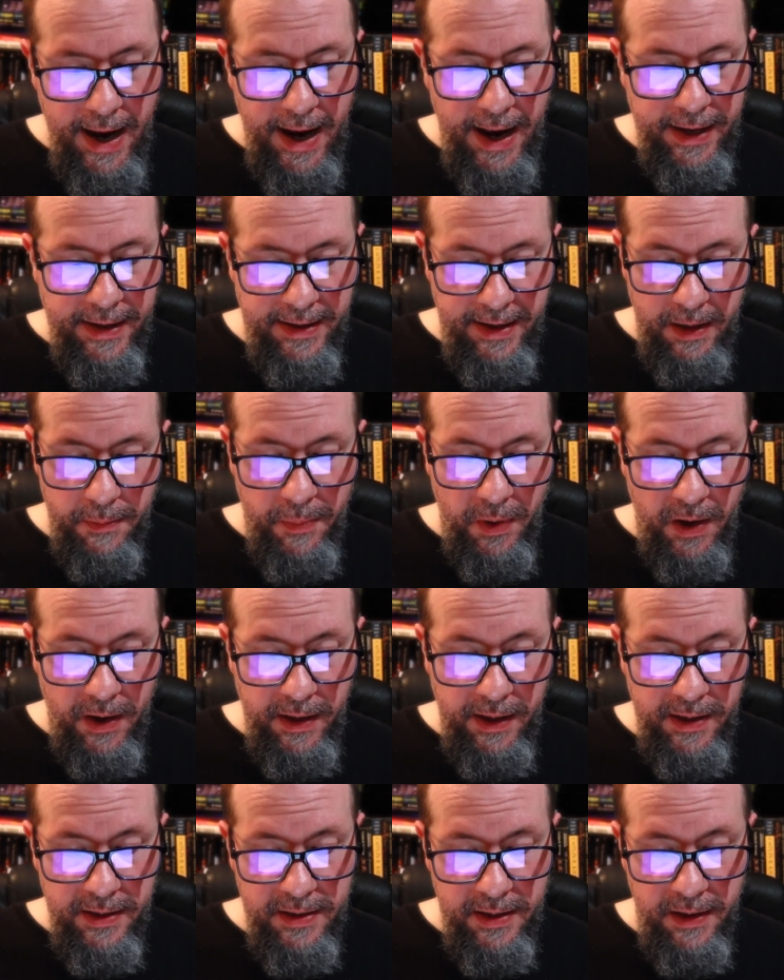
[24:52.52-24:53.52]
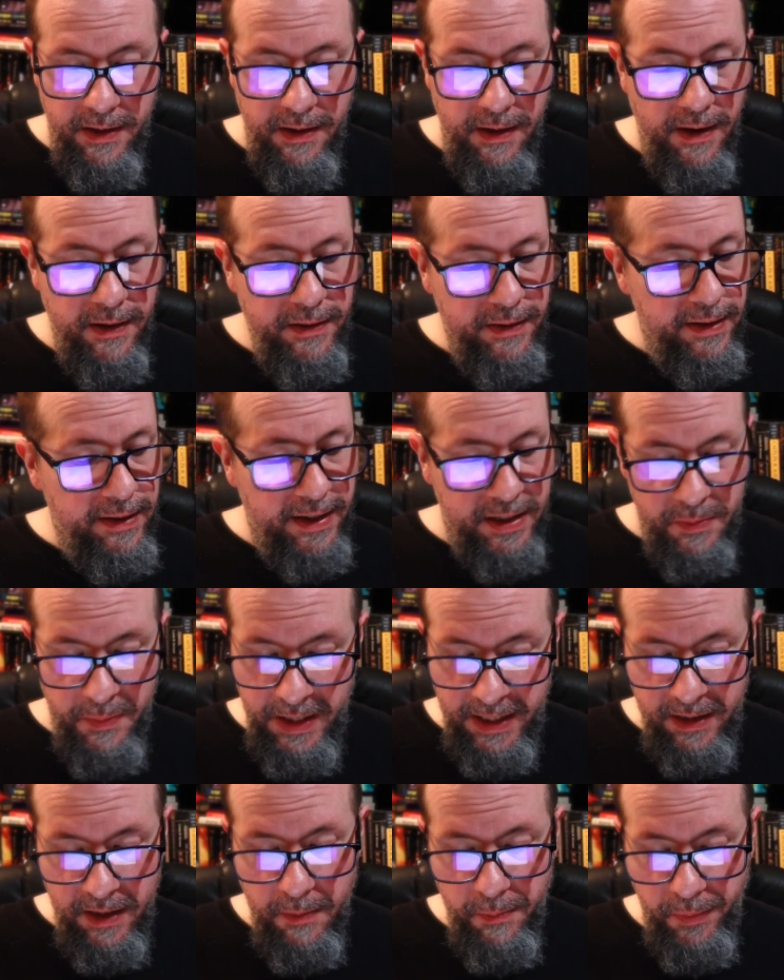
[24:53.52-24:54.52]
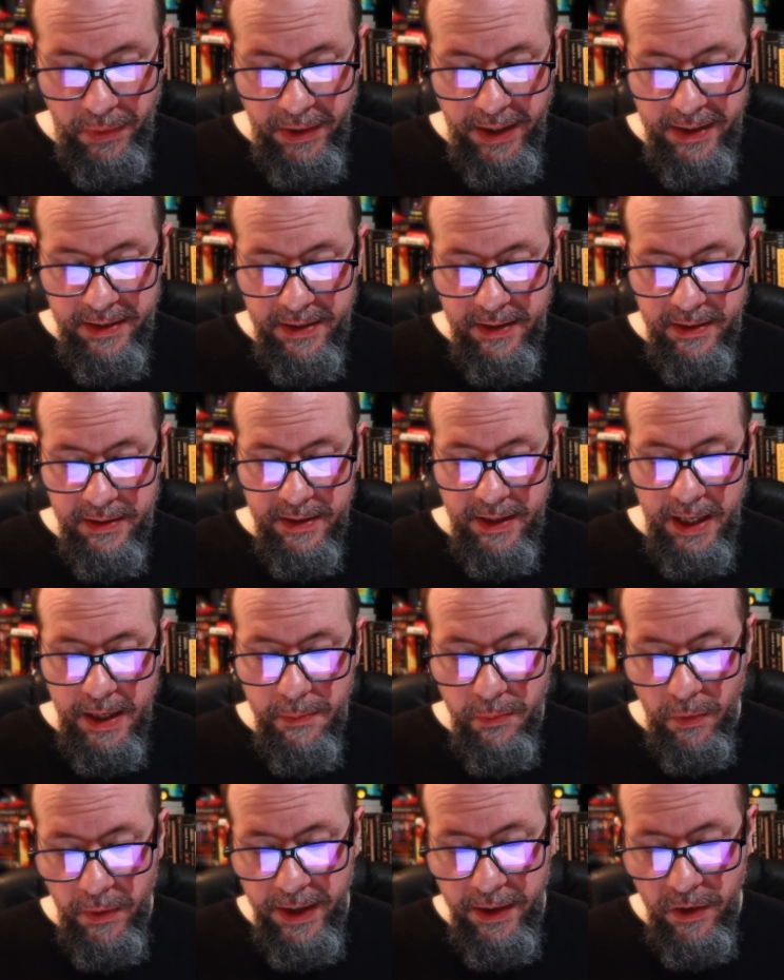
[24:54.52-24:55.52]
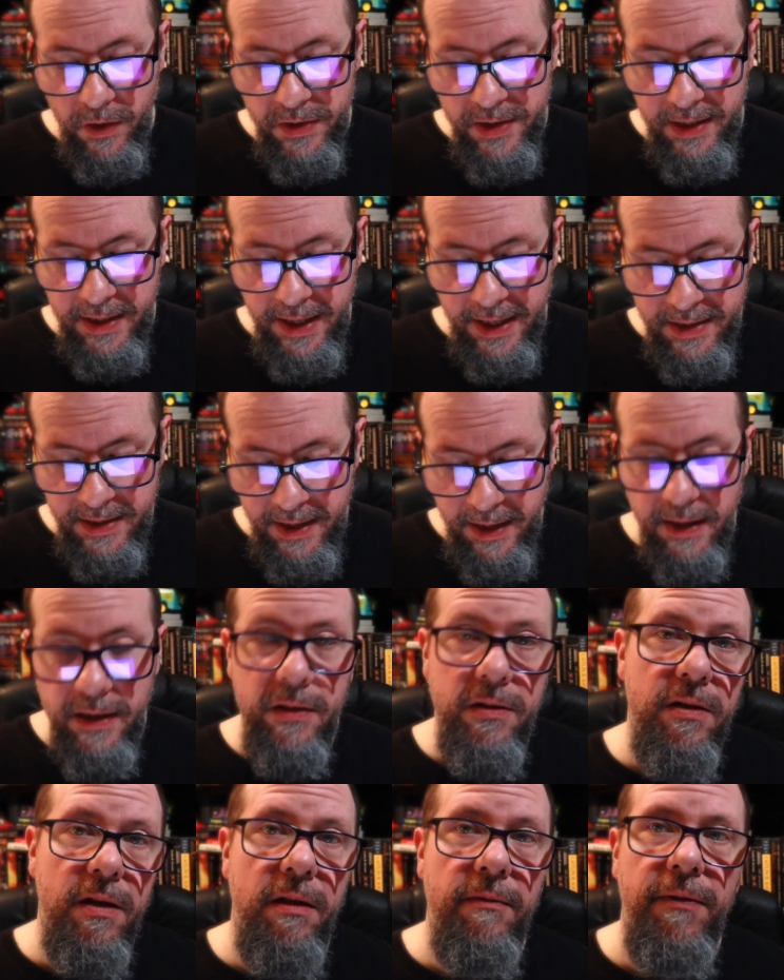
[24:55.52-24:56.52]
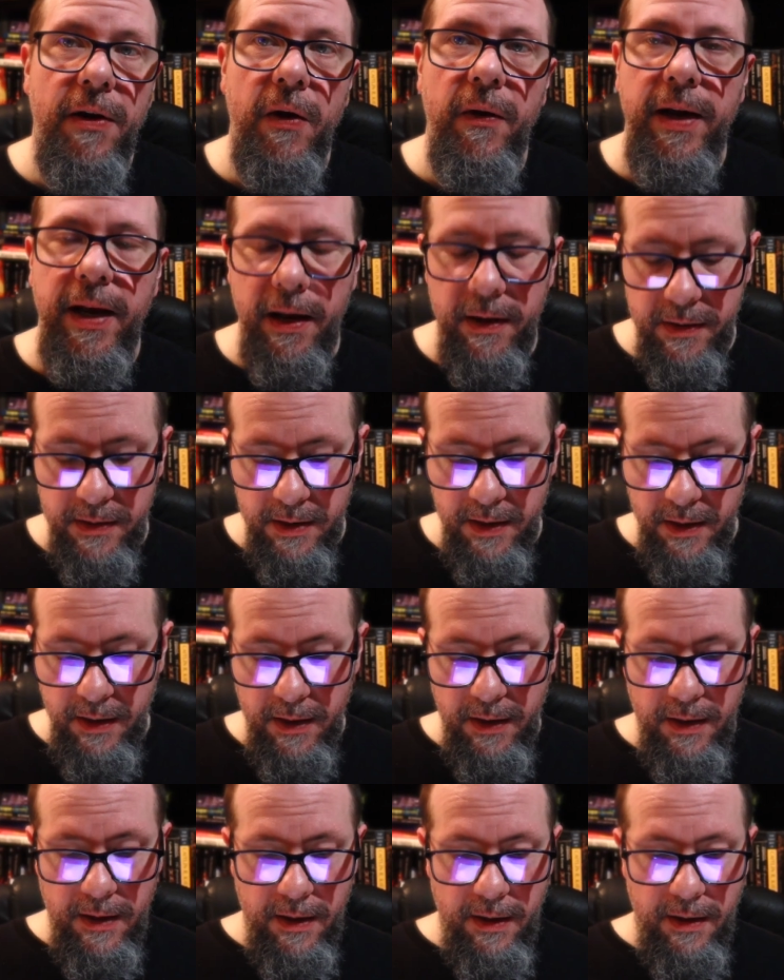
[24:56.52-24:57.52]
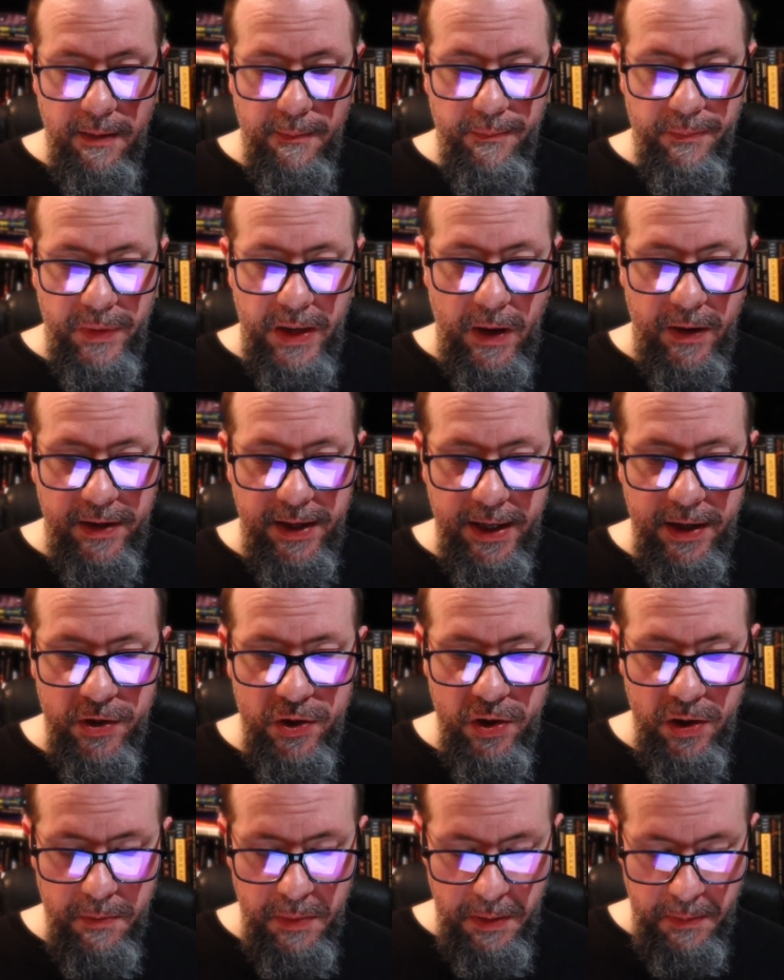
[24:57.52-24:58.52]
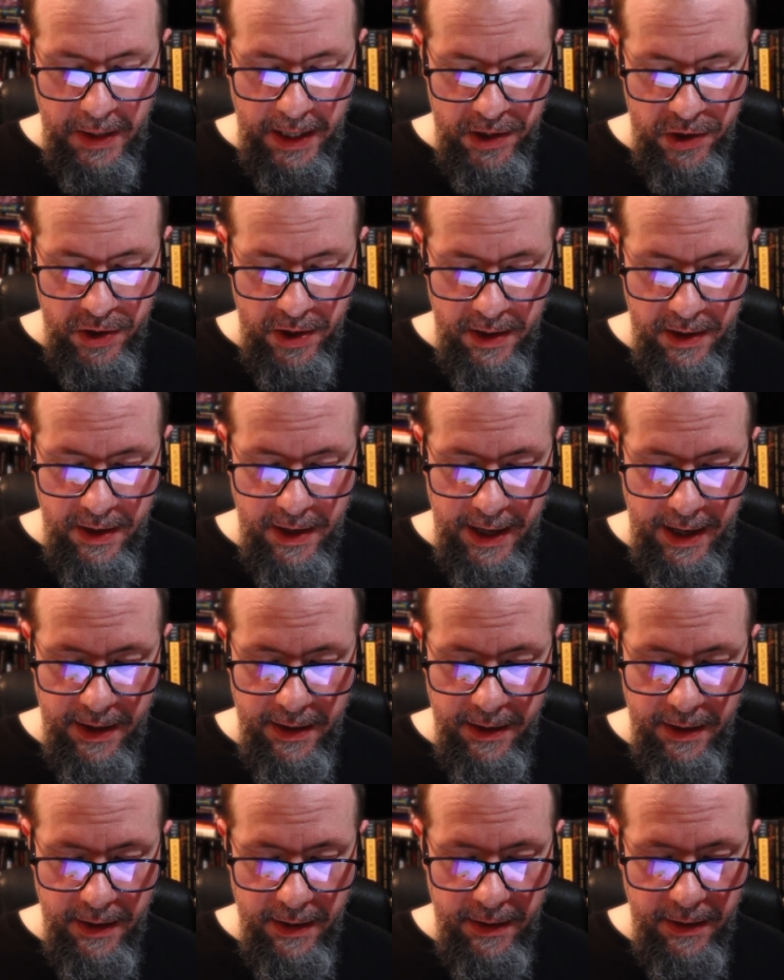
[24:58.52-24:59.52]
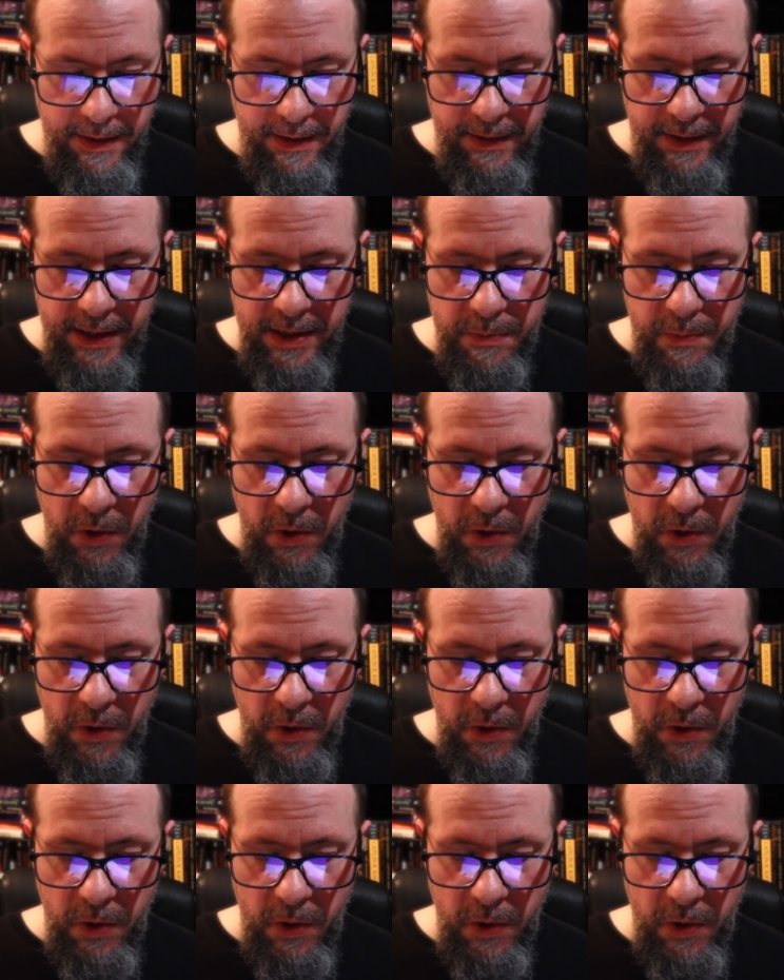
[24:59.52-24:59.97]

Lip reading: and dead bodies in unexpected places keep readers guessing to the very end. Now, I think it should be mentioned that these